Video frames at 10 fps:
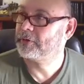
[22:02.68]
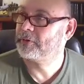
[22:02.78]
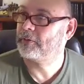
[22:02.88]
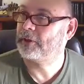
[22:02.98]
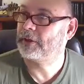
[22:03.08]

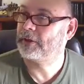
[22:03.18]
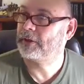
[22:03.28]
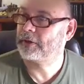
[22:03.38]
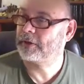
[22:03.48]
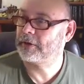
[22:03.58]

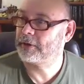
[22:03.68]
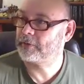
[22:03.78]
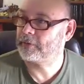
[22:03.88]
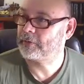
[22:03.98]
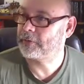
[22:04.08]
Well, I
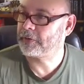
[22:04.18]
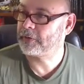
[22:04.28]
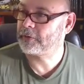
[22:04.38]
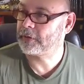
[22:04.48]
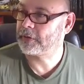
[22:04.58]
don't know where
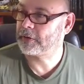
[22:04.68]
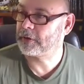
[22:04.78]
that went.